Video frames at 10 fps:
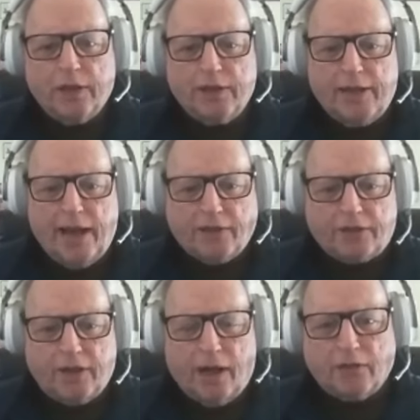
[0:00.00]
dance
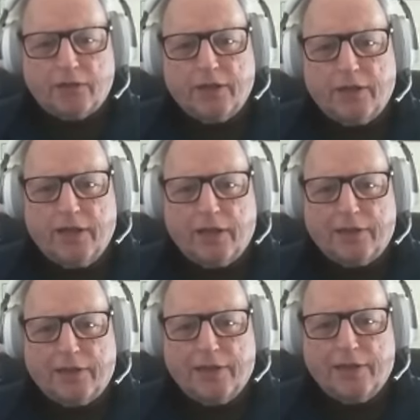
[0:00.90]
styles, and yet
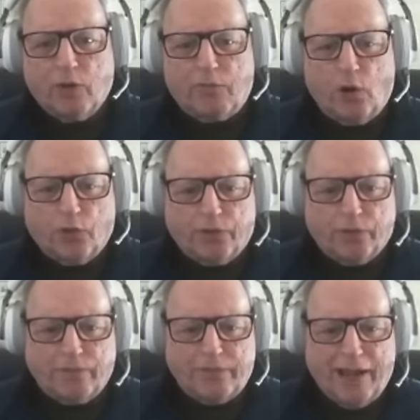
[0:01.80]
they were both
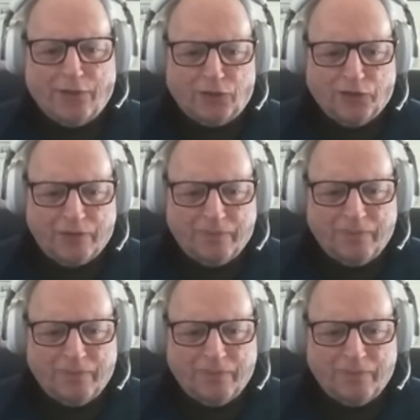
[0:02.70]
dancers.